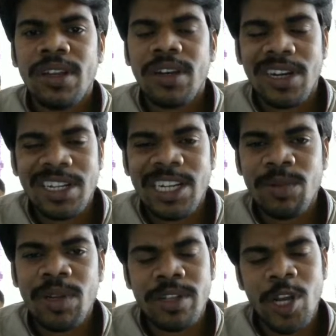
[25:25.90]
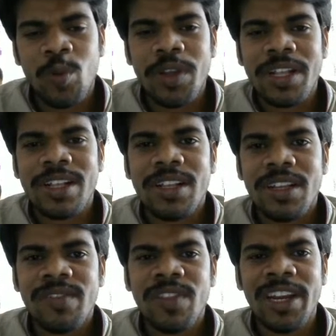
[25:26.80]
Not sometimes, always.
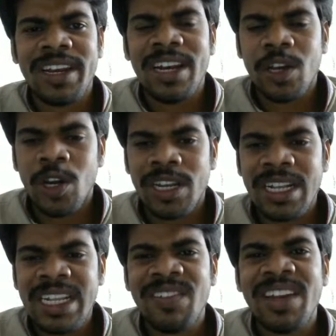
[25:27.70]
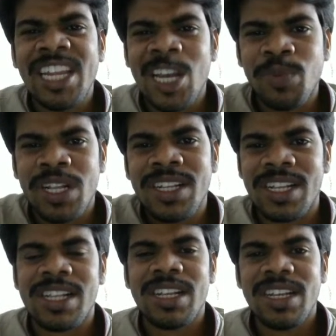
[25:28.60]
If the adrenal cortex have any
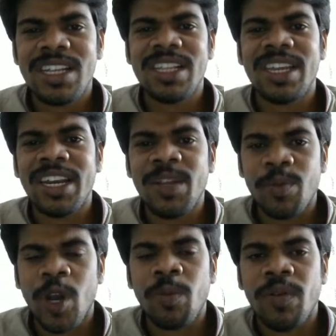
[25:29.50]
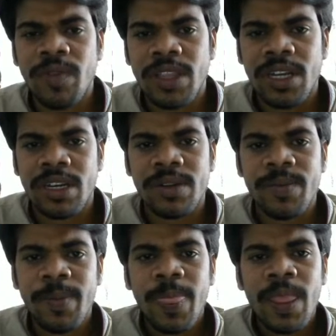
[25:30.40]
abscesses, is there any problem with that?
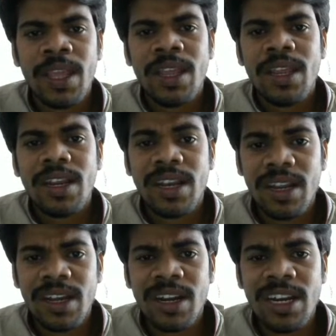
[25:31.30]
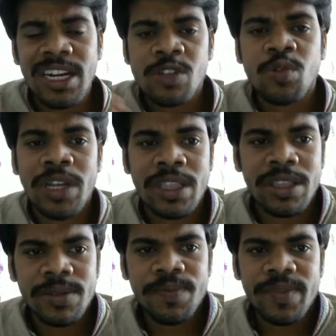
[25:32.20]
It leads to
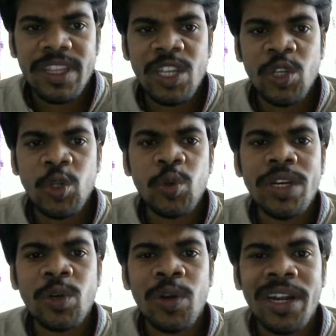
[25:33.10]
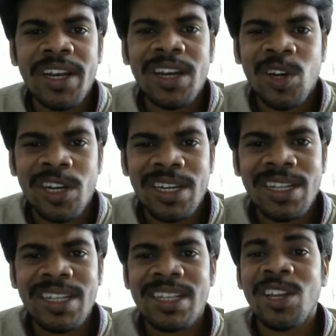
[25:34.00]
death. Injury to adrenal
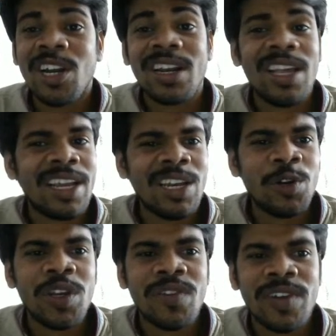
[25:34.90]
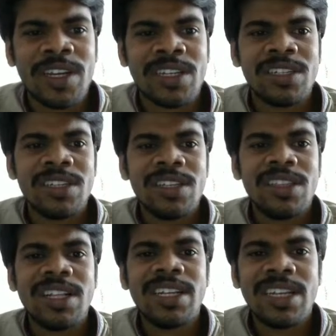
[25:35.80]
cortex is not likely to affect
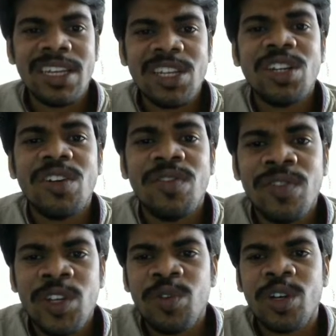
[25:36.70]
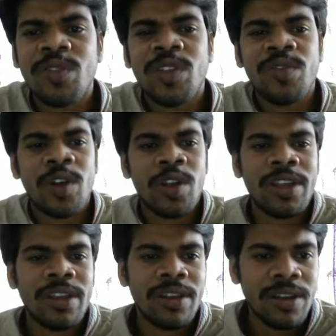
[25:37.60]
the secretion of which one of the
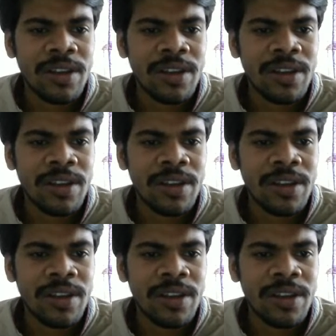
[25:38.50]
following?